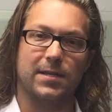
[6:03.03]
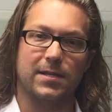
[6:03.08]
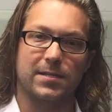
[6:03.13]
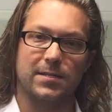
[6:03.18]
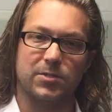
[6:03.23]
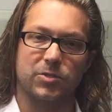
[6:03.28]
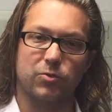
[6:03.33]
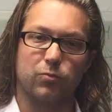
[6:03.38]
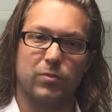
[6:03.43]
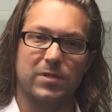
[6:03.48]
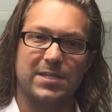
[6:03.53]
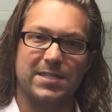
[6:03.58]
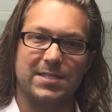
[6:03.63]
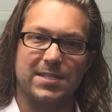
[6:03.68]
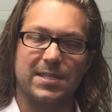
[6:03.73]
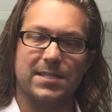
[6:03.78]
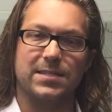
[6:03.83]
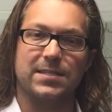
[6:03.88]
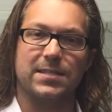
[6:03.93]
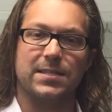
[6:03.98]
is
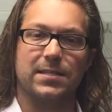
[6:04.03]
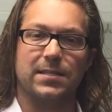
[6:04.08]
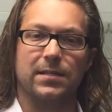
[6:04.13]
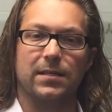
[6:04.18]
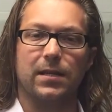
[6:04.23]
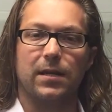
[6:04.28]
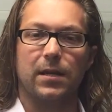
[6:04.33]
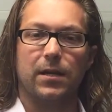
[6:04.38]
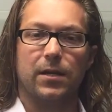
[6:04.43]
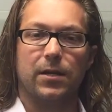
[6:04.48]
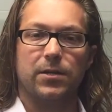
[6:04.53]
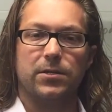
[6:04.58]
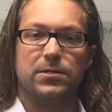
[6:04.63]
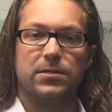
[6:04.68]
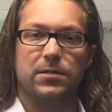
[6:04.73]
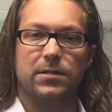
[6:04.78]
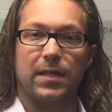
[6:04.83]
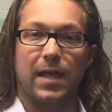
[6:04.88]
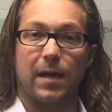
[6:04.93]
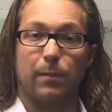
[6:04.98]
resistant to
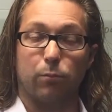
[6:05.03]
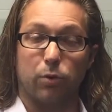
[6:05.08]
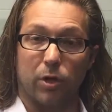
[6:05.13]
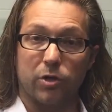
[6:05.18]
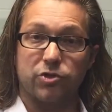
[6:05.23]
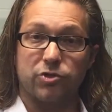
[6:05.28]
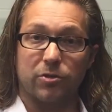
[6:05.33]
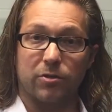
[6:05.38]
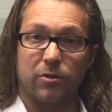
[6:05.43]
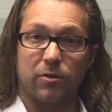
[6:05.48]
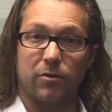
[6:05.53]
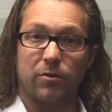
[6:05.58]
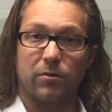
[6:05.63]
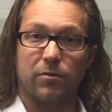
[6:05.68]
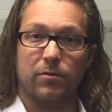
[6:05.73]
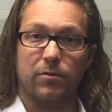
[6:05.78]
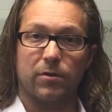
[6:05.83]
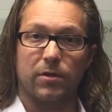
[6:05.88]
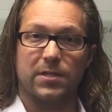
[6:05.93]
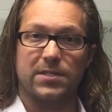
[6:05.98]
that blood sugar.
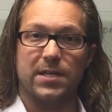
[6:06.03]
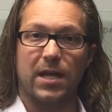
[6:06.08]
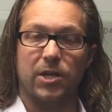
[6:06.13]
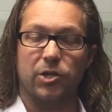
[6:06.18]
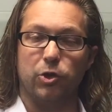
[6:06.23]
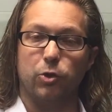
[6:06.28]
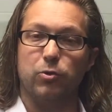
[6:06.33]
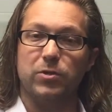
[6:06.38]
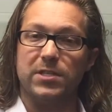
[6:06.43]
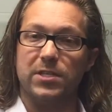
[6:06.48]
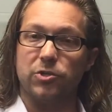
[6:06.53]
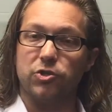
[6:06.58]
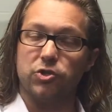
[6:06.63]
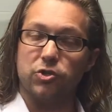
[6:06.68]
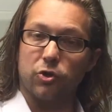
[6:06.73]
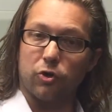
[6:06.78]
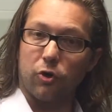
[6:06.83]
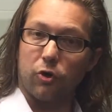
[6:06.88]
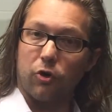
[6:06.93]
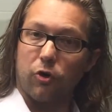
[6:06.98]
It's not using
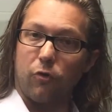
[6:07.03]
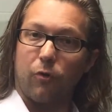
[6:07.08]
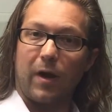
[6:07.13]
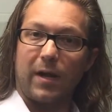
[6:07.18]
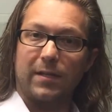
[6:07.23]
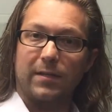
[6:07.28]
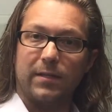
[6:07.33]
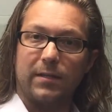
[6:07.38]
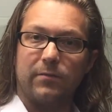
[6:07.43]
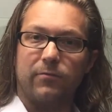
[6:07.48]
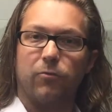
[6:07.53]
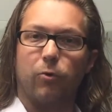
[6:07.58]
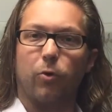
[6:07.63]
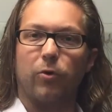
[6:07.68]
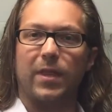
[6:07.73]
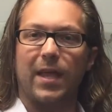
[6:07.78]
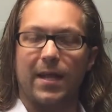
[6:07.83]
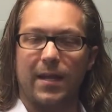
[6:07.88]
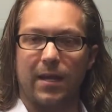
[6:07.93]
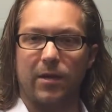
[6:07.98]
sugar correctly for
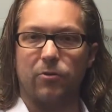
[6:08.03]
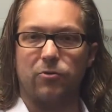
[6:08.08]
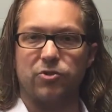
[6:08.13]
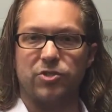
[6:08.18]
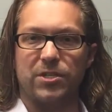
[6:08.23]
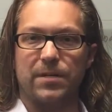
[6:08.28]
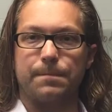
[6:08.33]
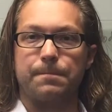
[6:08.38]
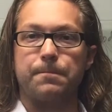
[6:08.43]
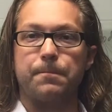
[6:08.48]
that energy.